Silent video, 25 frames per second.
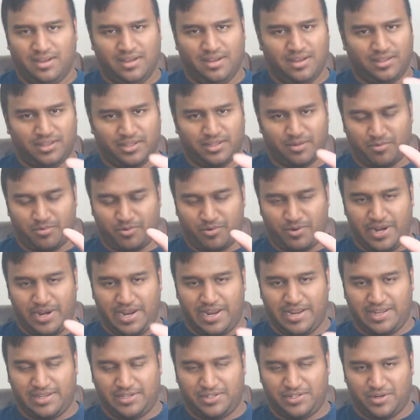the
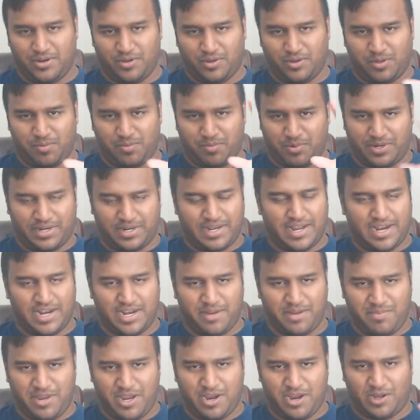Marines, they pretend to
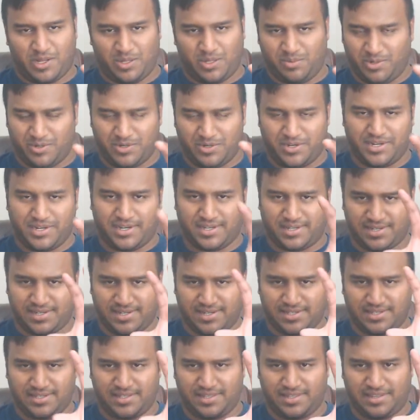be all about
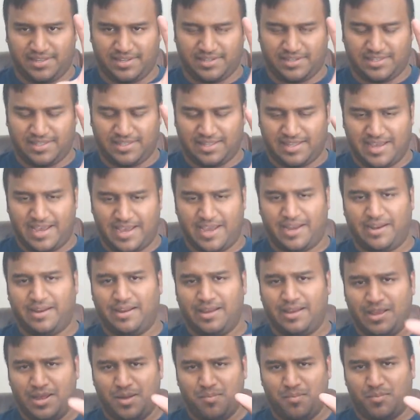justice and this and that,
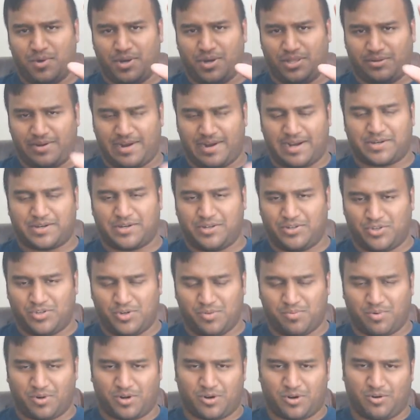but they're actually
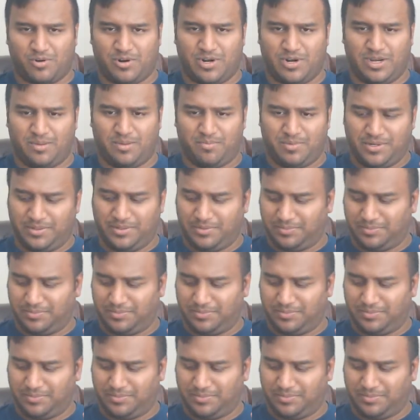super corrupt,